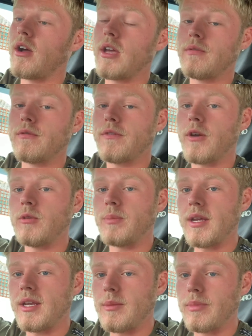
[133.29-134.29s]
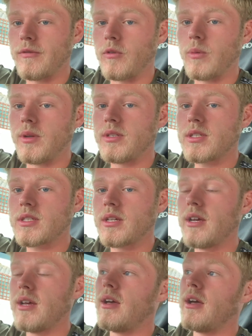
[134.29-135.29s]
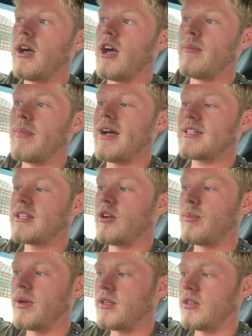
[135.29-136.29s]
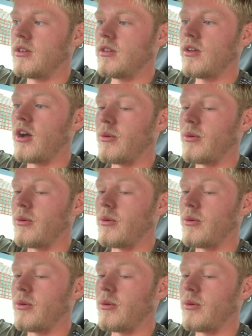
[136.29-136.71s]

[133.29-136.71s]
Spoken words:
I even phoned BD Performance, asked their opinion.